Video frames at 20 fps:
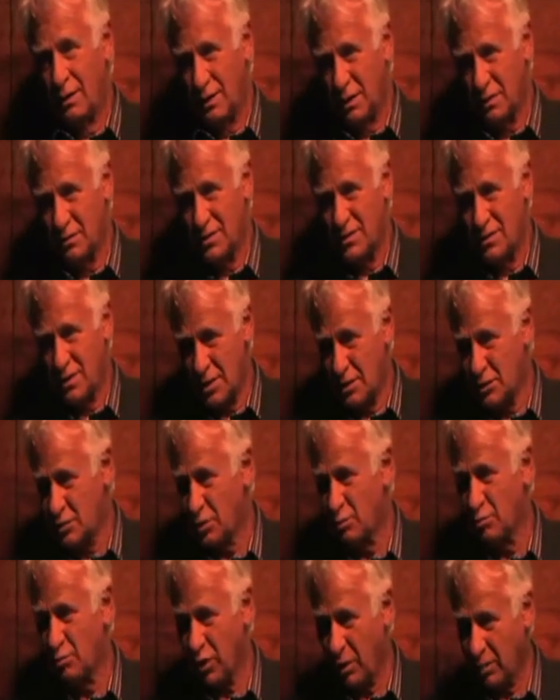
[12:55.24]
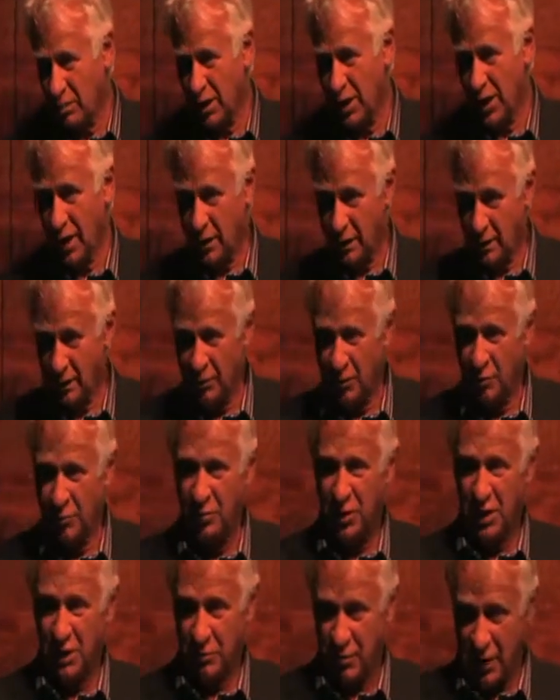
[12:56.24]
their seeds are propagated in
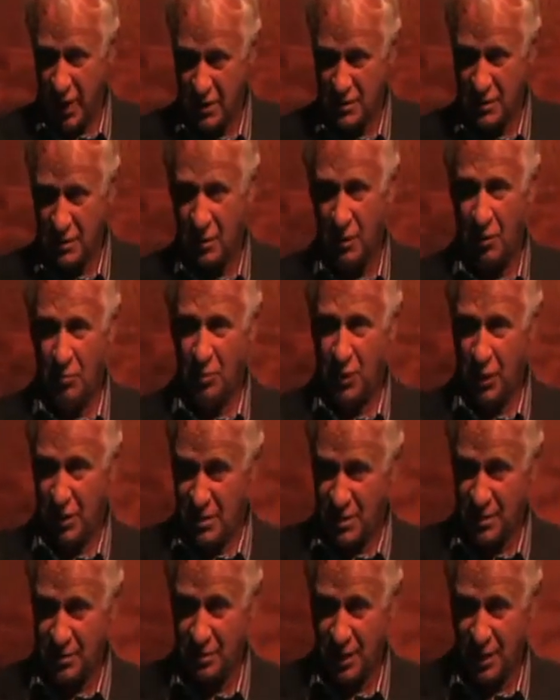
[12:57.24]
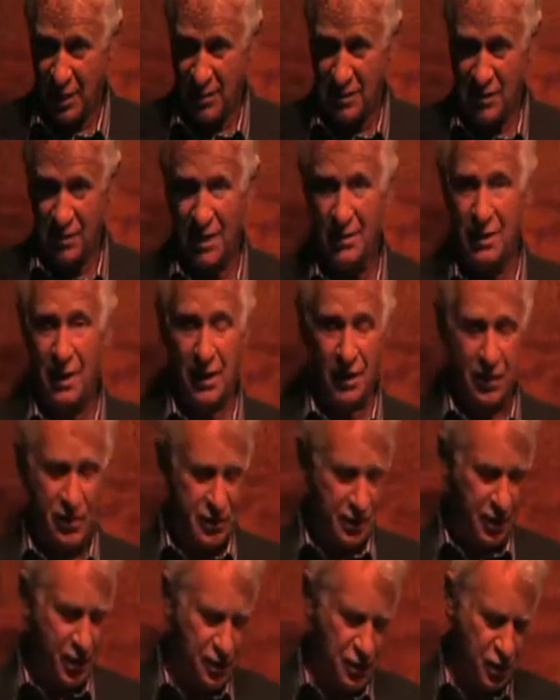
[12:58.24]
peat-based composts because nothing else
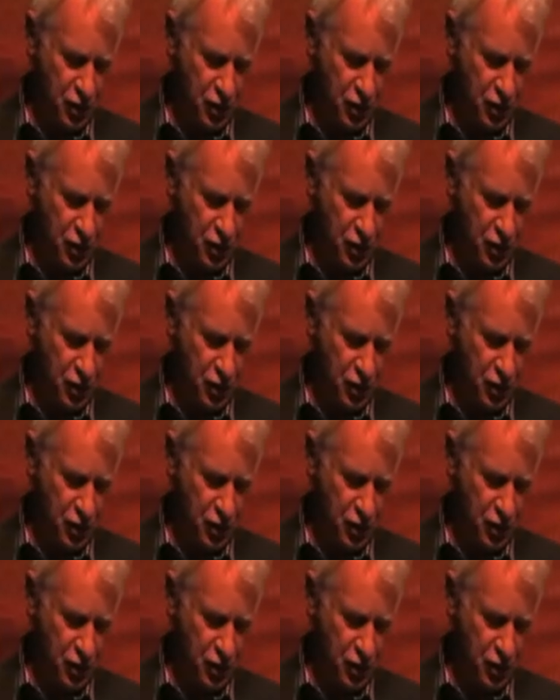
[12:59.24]
does